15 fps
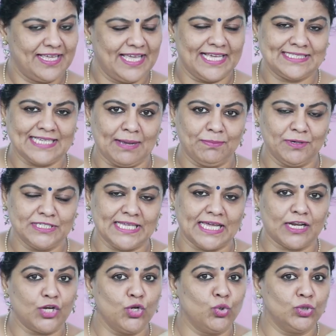Examples
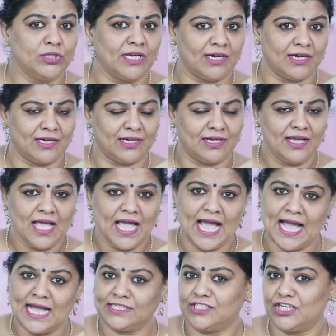are Luther
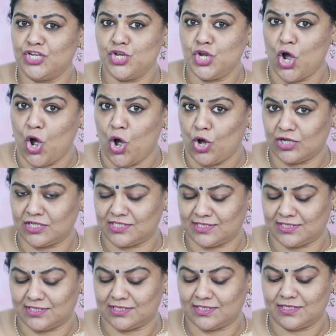and
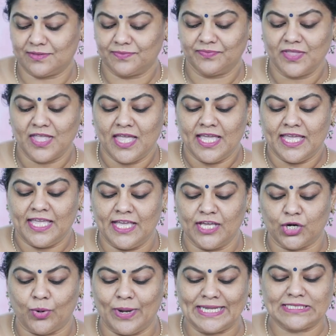Knox.
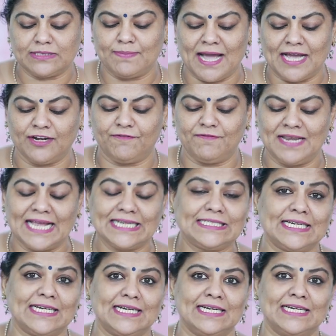Hero as man of
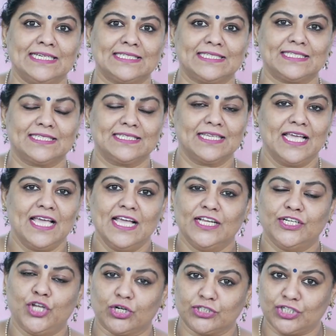letters,
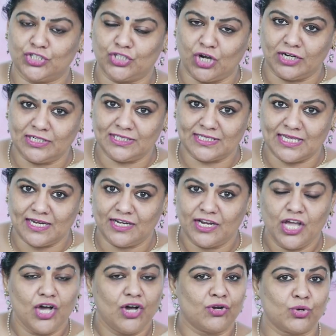Dr. Johnson,
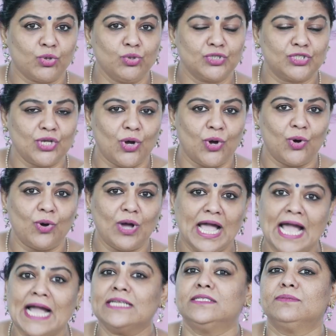Rousseau
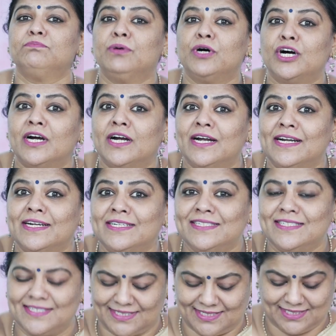and
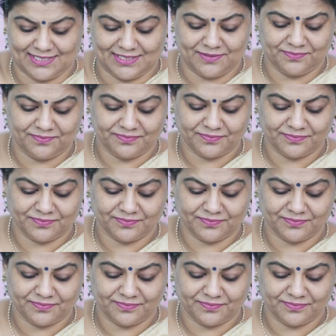Burns.